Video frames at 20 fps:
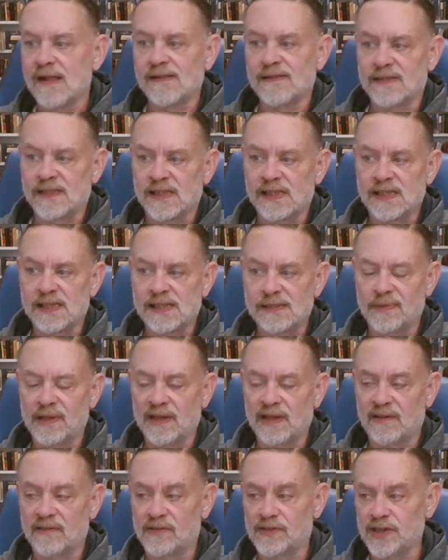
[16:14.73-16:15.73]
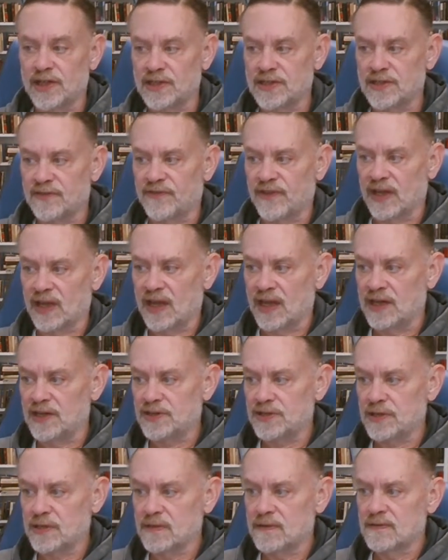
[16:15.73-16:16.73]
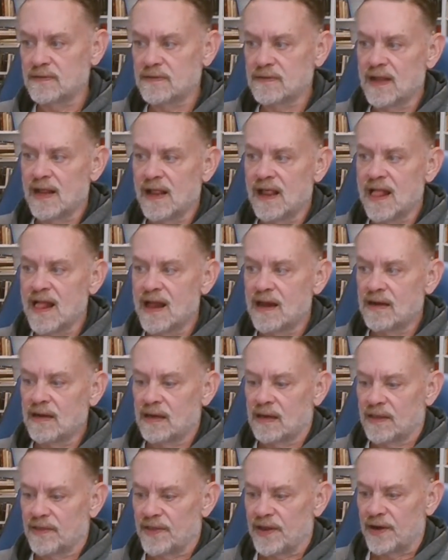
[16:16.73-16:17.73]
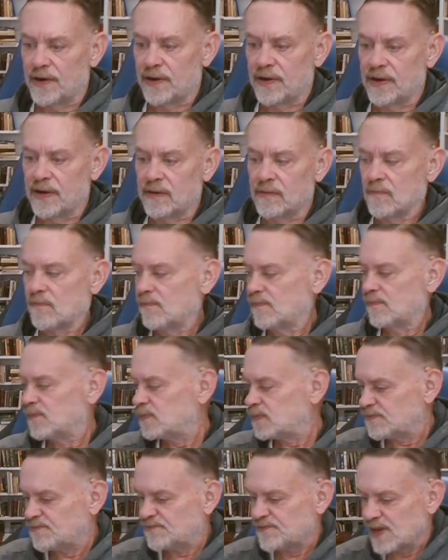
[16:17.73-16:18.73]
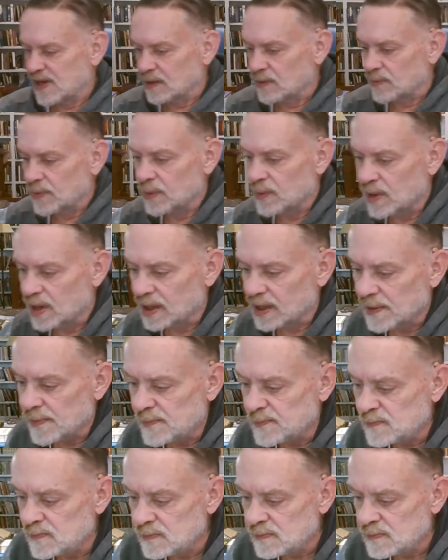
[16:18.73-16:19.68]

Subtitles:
and the homily of justification. Therein, in fact, we want to